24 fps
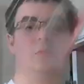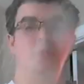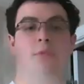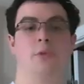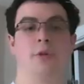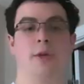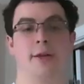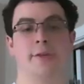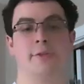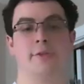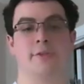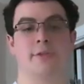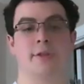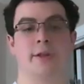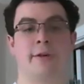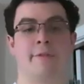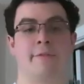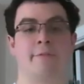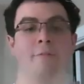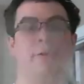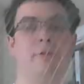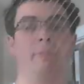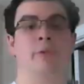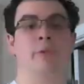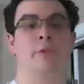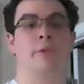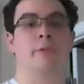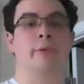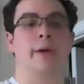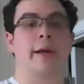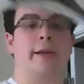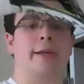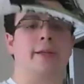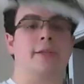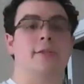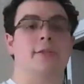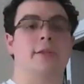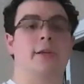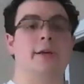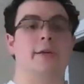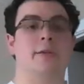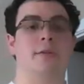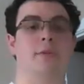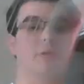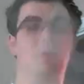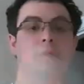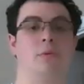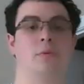Yeah, just have fun with the rackets,
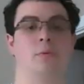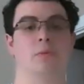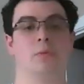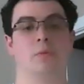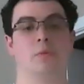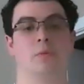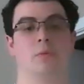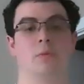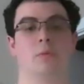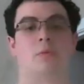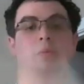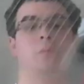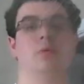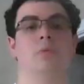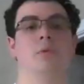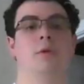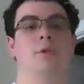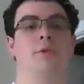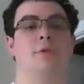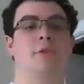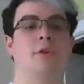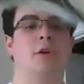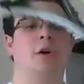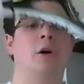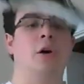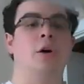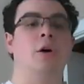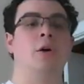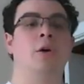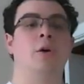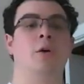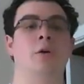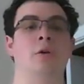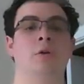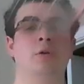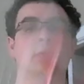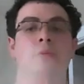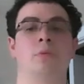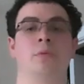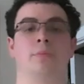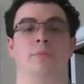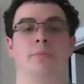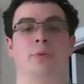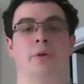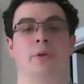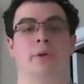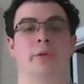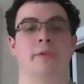guys. It's all
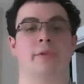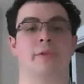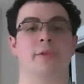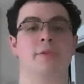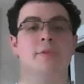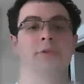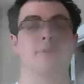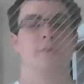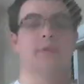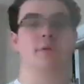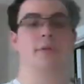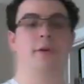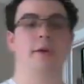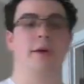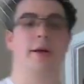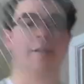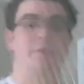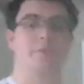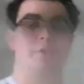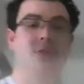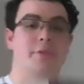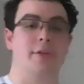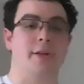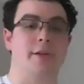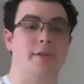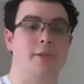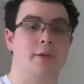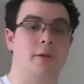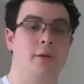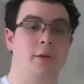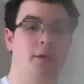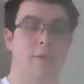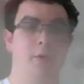part of this exercise.